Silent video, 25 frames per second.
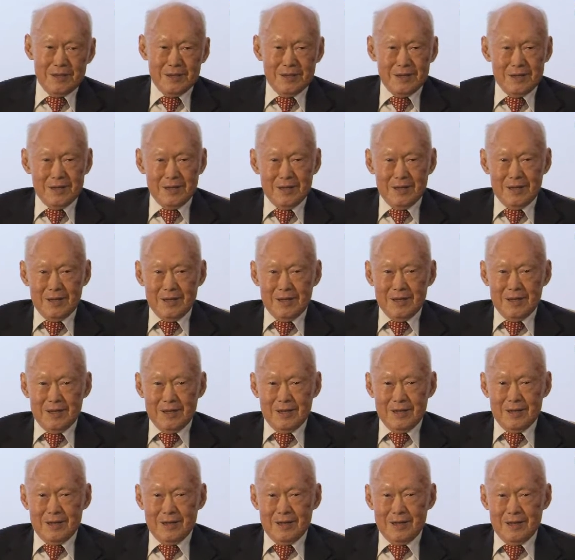
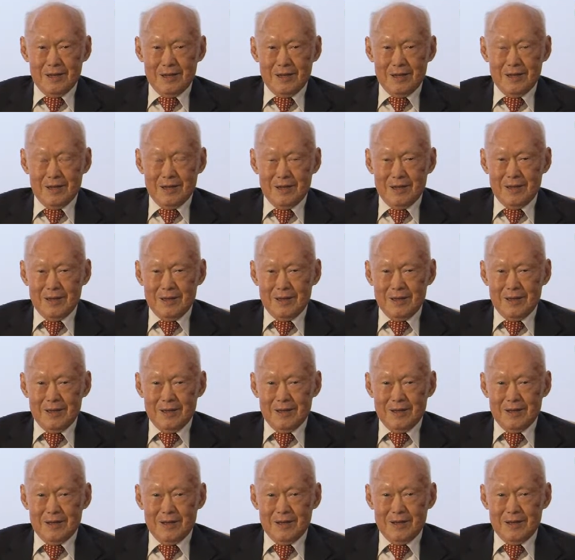
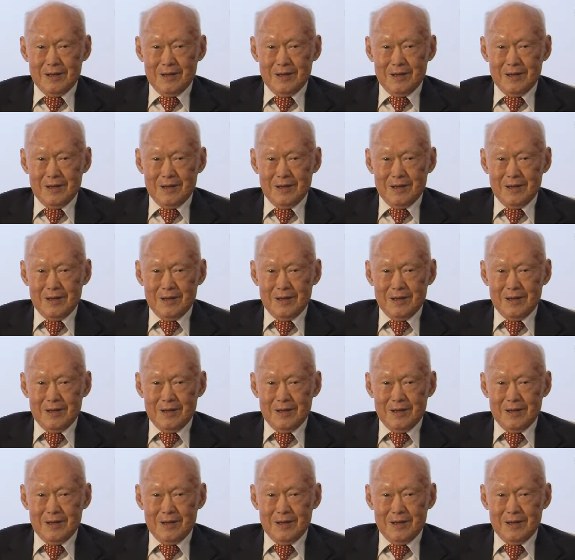[no speech]